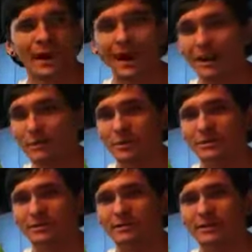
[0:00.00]
I
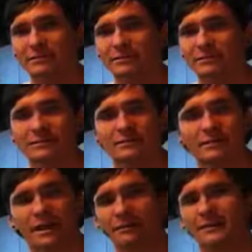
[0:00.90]
personally like this.
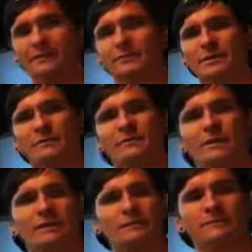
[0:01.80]
I like the menthol
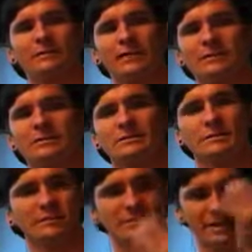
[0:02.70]
kind of taste.
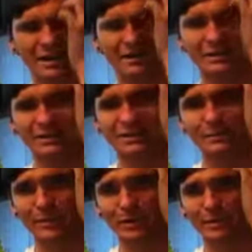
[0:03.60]
It's kind of like a
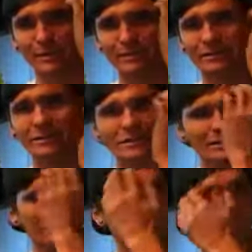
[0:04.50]
spearmint
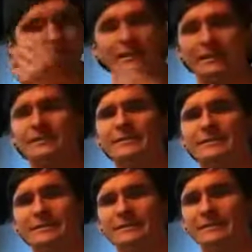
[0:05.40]
in the
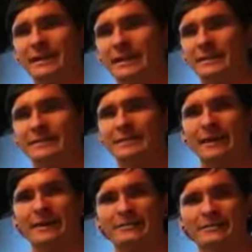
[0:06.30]
sense that it's
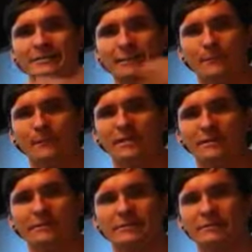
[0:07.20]
not just the
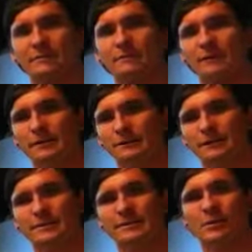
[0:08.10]
mint flavor.
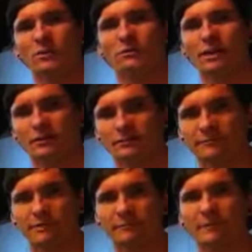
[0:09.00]
It's its own kind of
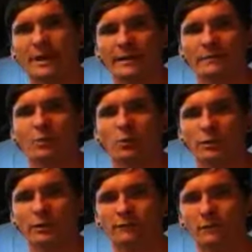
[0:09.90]

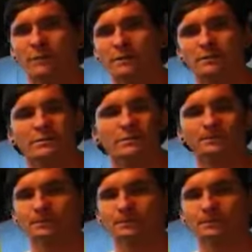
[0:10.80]
subcategory of a mint.